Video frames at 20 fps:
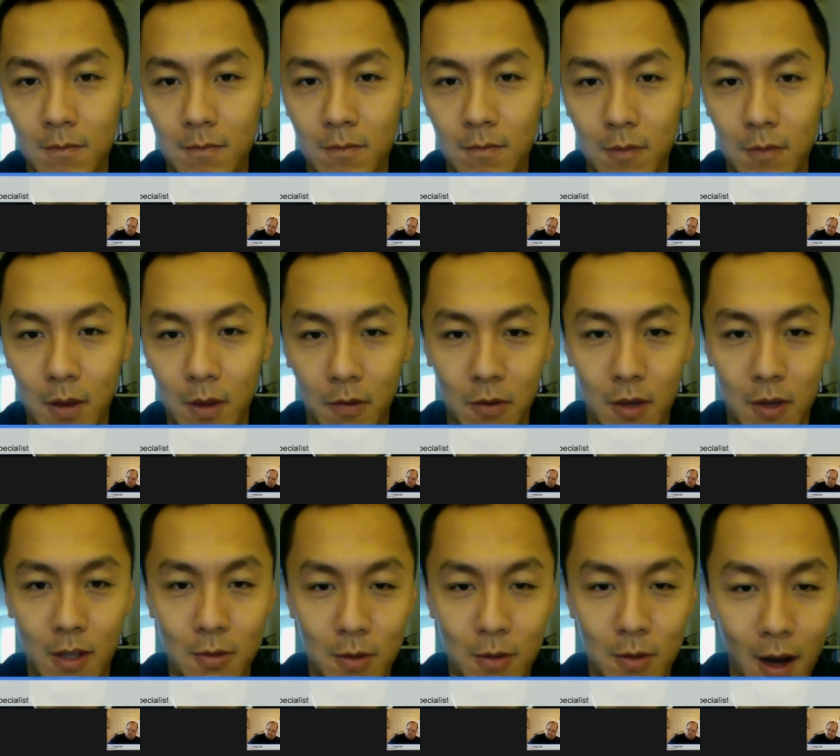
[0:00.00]
if you get
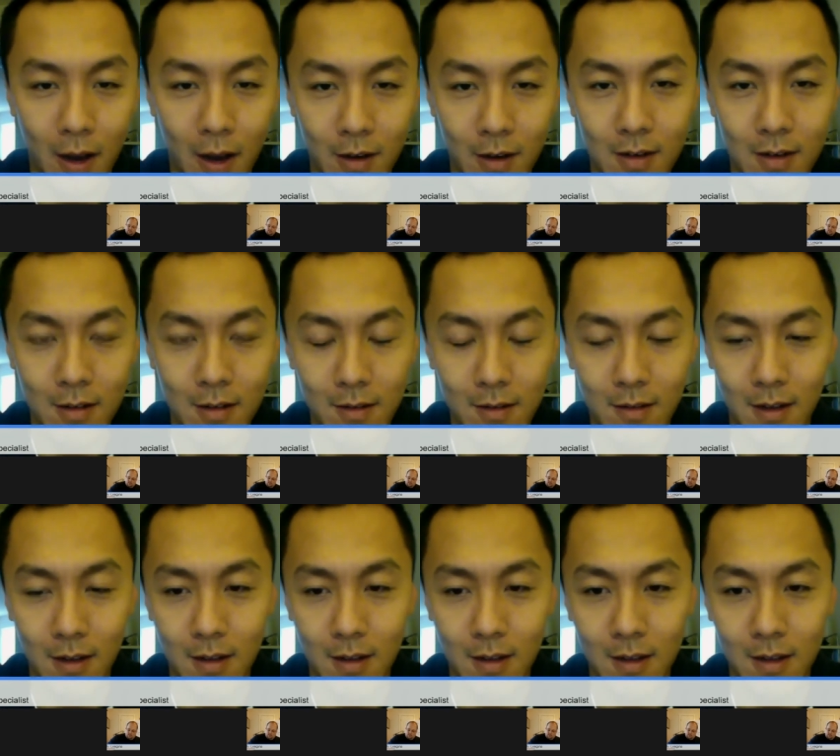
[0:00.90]
too tired,
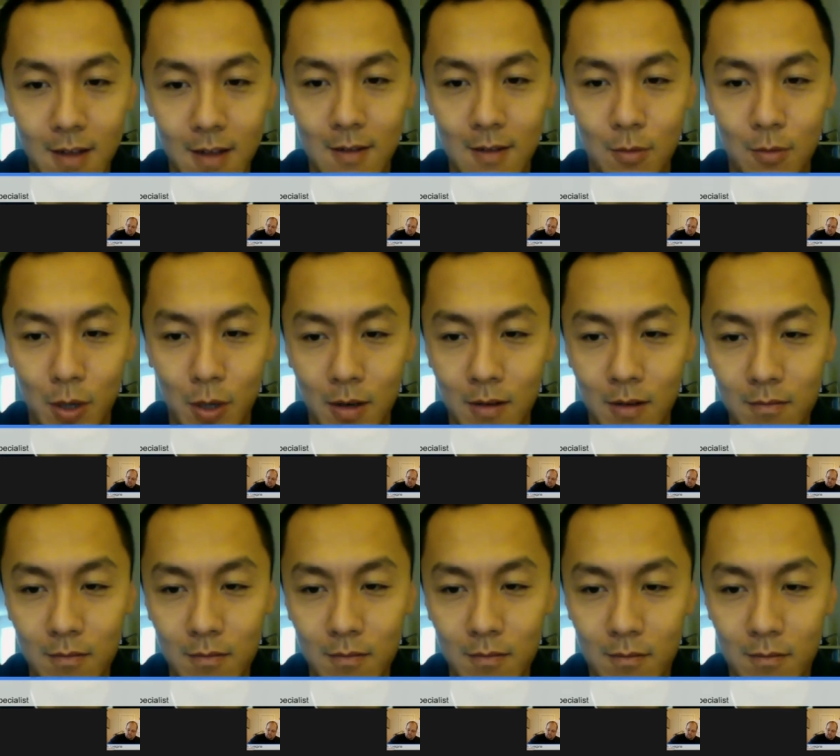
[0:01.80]
that's where
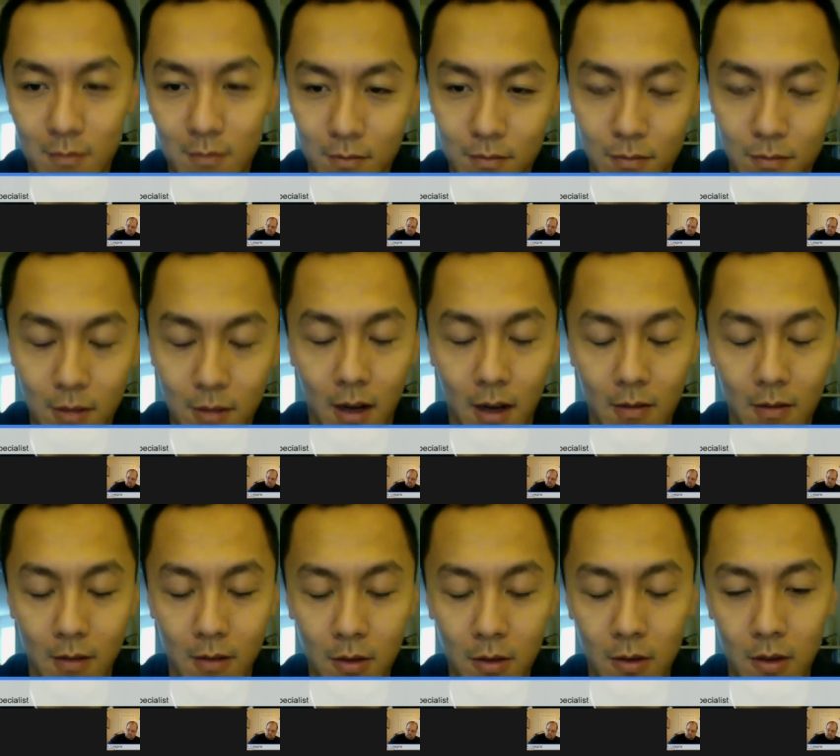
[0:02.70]

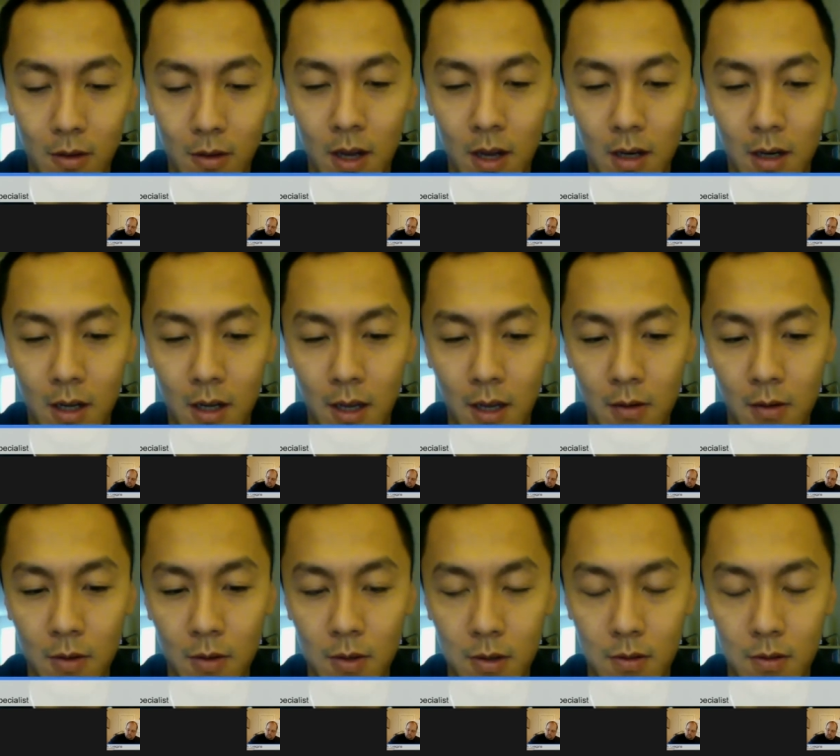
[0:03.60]
you kind of can
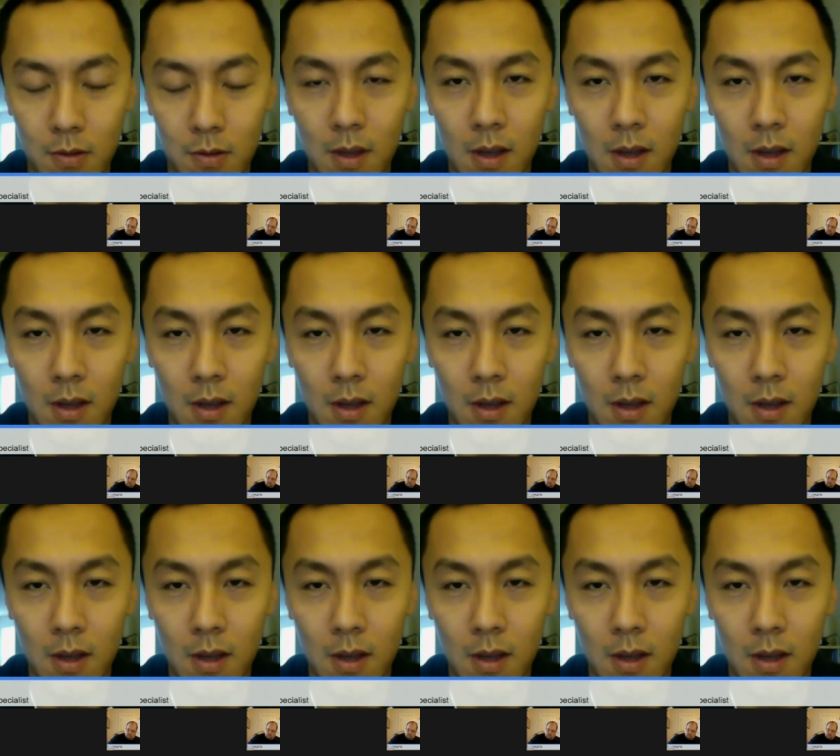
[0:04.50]
lose too.